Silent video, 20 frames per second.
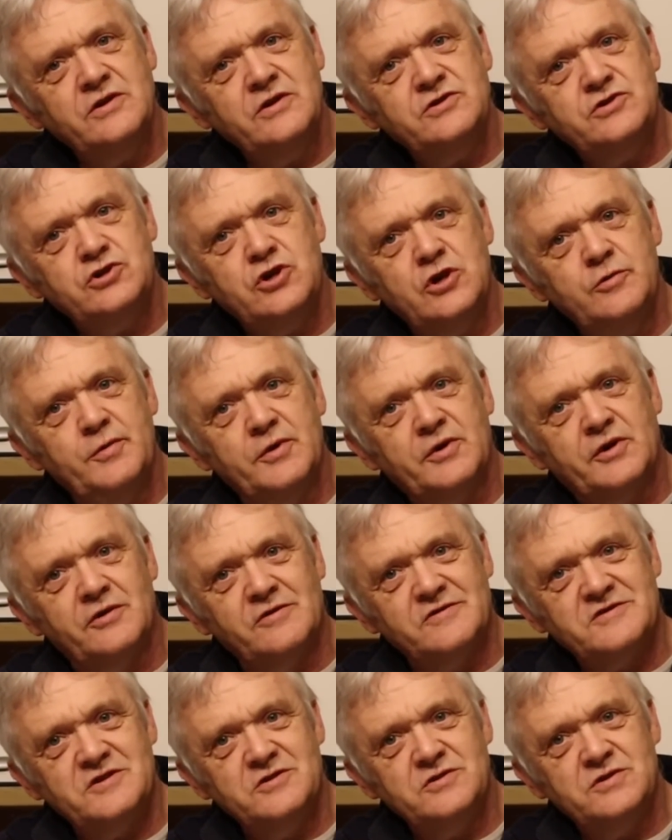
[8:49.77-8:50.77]
these
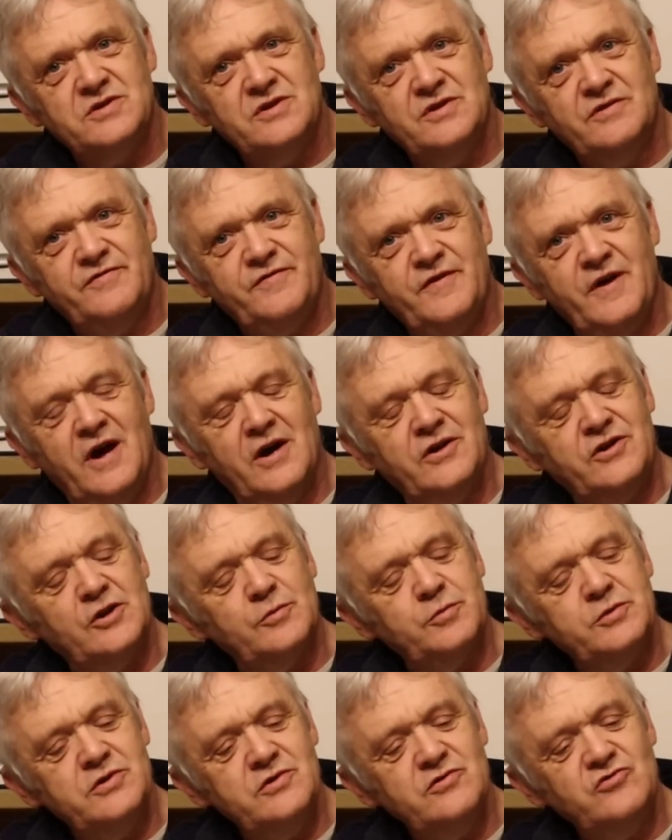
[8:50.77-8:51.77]
tubercles into
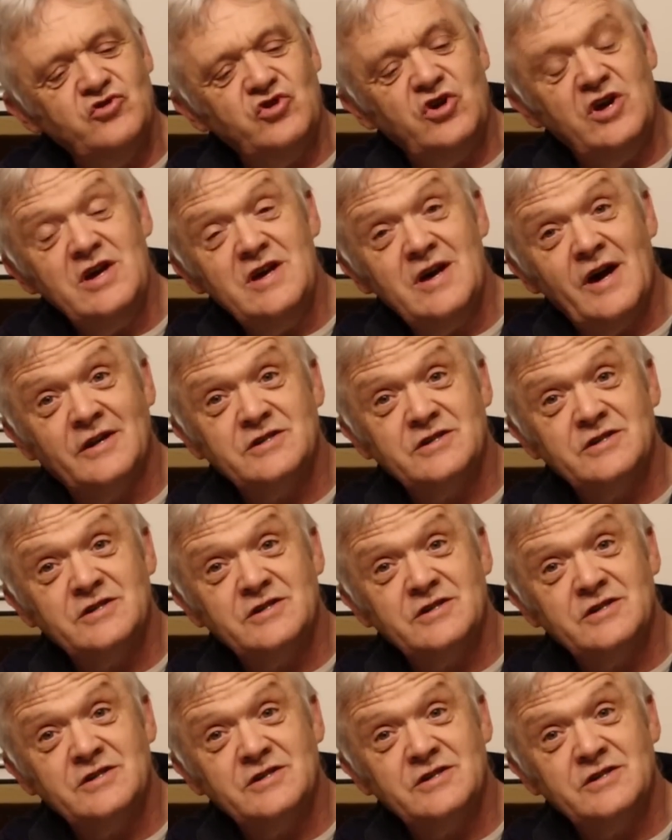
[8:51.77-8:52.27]
VAWT